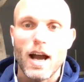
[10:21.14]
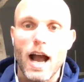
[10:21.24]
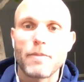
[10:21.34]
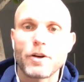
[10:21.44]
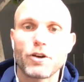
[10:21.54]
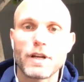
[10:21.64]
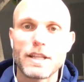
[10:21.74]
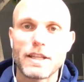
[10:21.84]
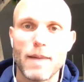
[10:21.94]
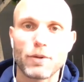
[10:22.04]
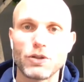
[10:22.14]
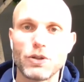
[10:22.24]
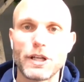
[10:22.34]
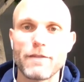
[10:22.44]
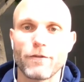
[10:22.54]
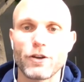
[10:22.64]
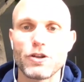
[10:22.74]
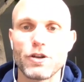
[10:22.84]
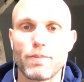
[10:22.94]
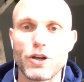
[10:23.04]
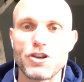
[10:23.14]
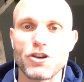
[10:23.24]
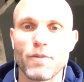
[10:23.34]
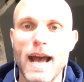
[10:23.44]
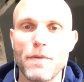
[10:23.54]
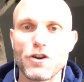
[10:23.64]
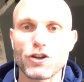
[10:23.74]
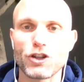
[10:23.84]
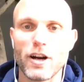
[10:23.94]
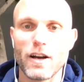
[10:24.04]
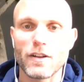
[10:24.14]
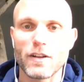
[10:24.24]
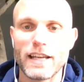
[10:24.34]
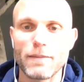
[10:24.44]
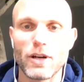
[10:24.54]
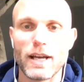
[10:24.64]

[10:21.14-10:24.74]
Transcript: I'm going to create the opportunity for you to put your map and your chart out on the table.